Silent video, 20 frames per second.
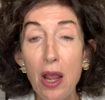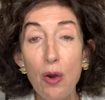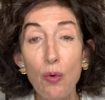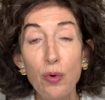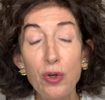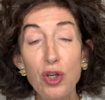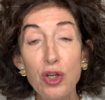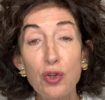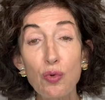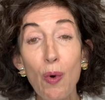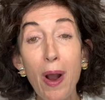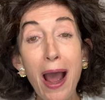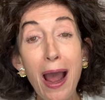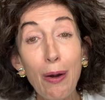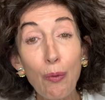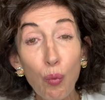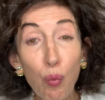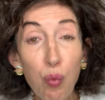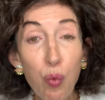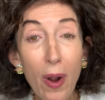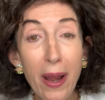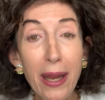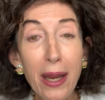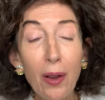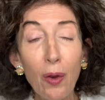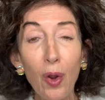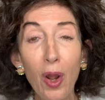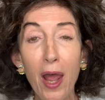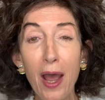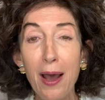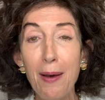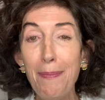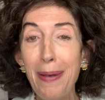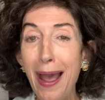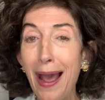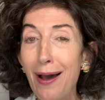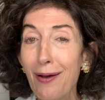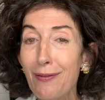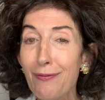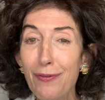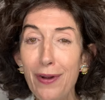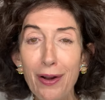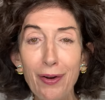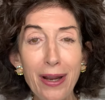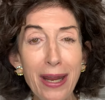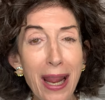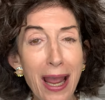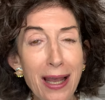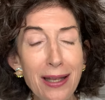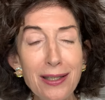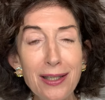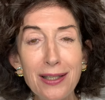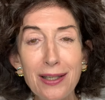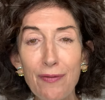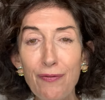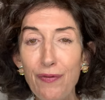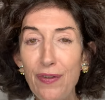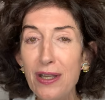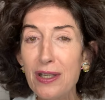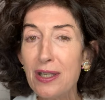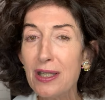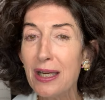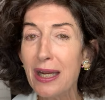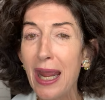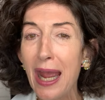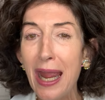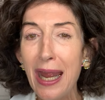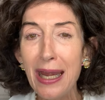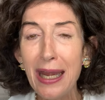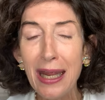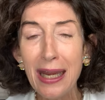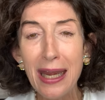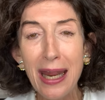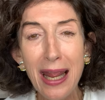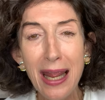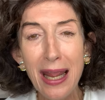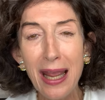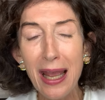which is why I rail about very unsophisticated